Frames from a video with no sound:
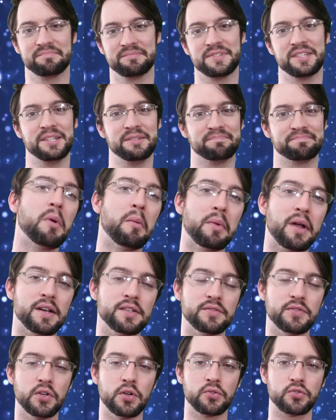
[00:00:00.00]
See? Remember
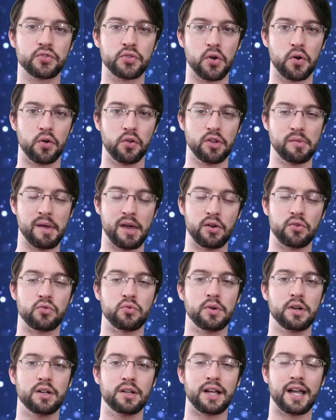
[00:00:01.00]
guys, if you don't troll, the meta
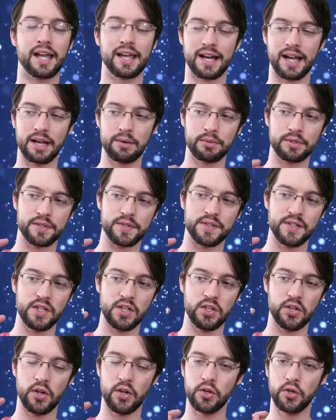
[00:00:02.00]
will, and I will
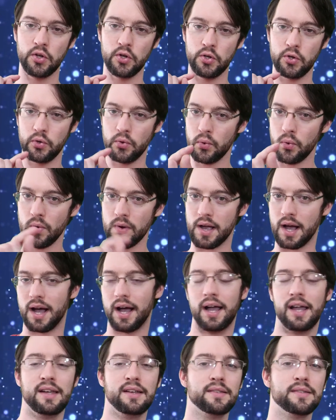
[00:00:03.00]
see you
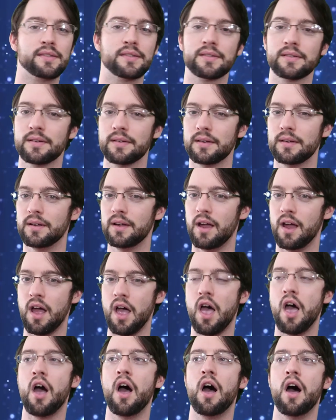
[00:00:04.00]
guys
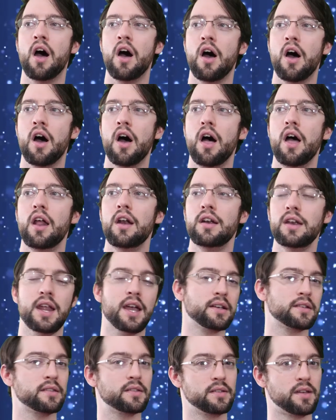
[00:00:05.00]

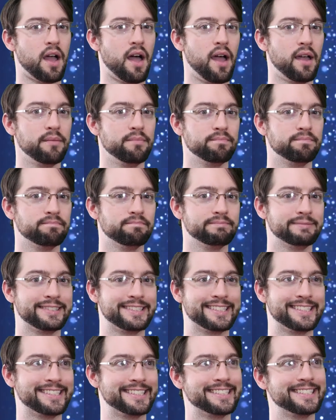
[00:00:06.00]
next time.
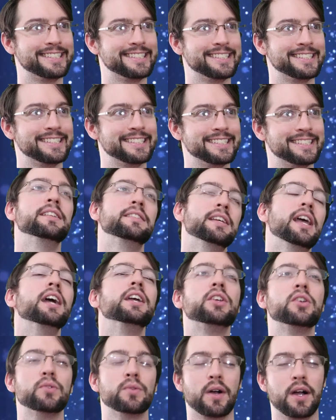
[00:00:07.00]
And
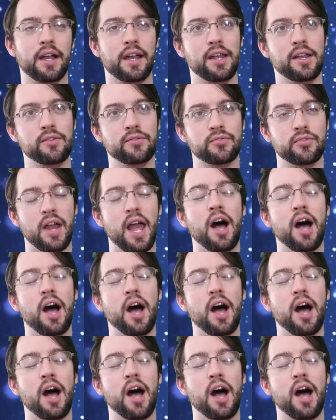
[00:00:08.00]
thank you, Ryan, for